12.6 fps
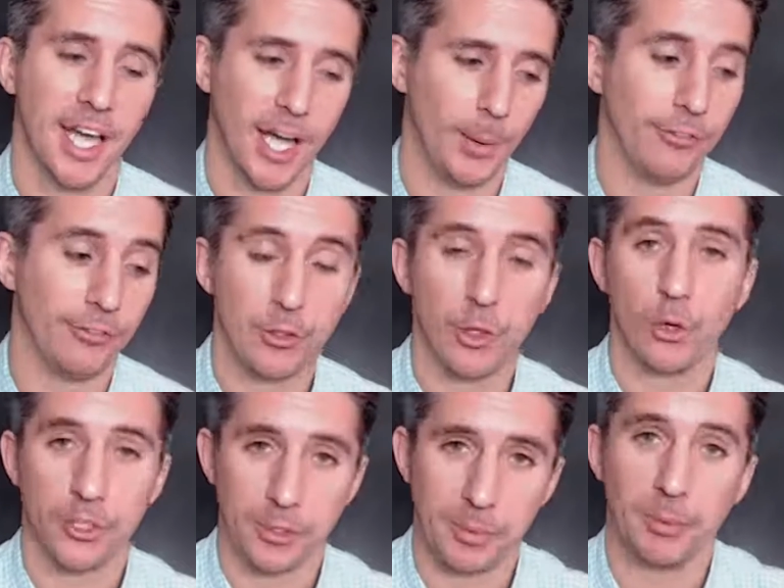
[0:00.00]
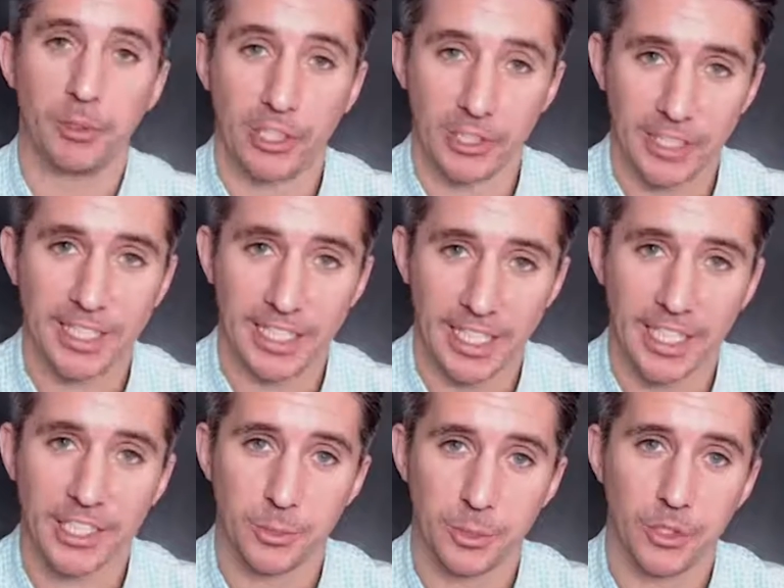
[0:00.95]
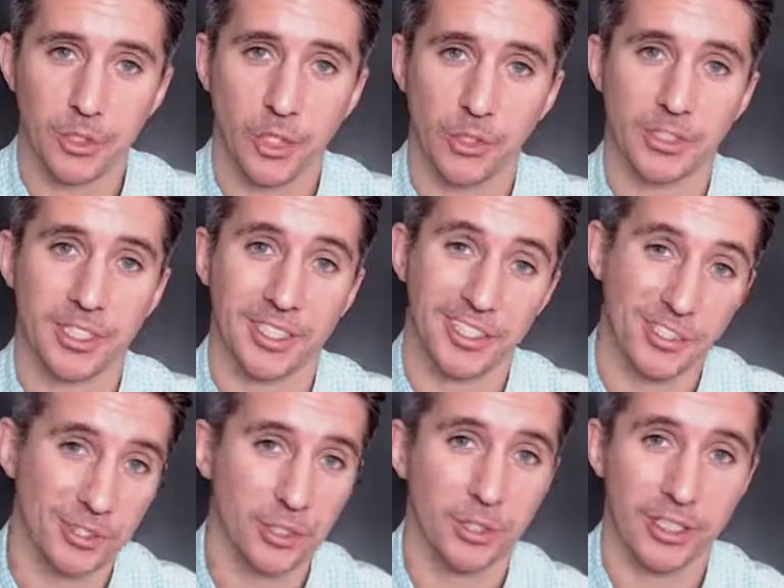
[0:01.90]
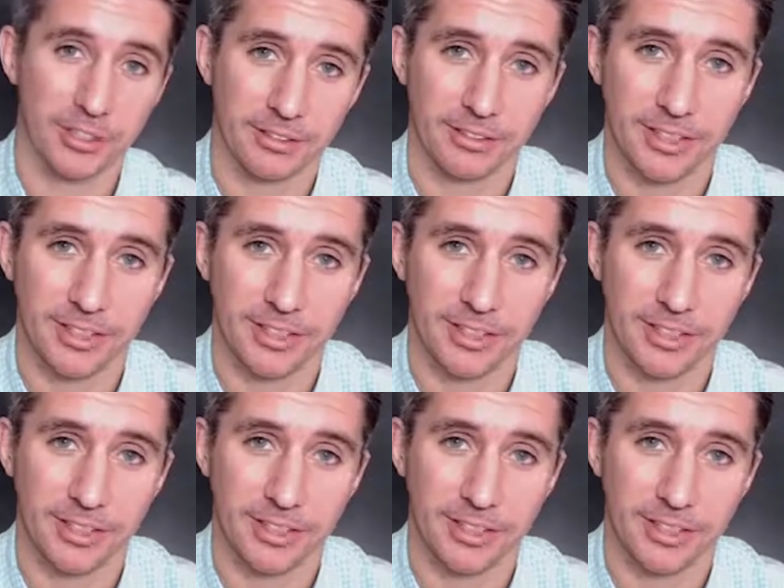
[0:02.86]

uh, if you know these people are actually engaging with your content because you know that